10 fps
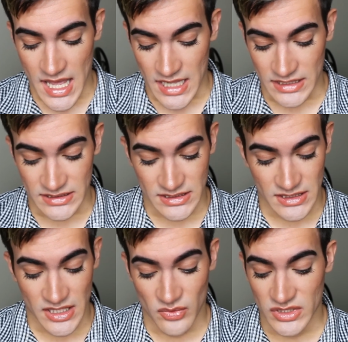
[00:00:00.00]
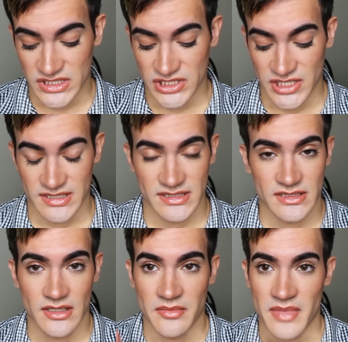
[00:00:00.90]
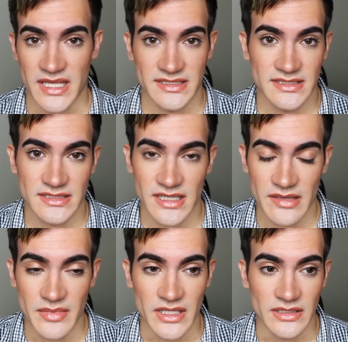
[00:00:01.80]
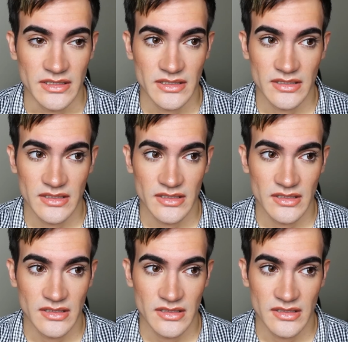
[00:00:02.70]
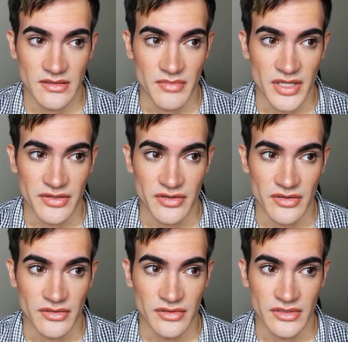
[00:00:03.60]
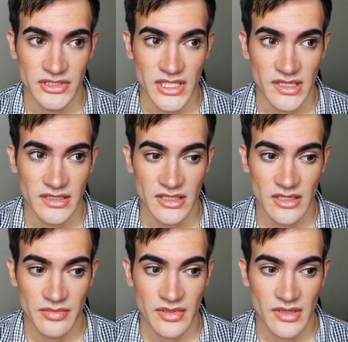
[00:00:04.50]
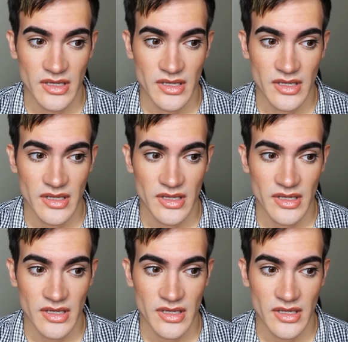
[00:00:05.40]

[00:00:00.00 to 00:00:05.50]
And it was just a mess. I mean, the mother looked shaken up,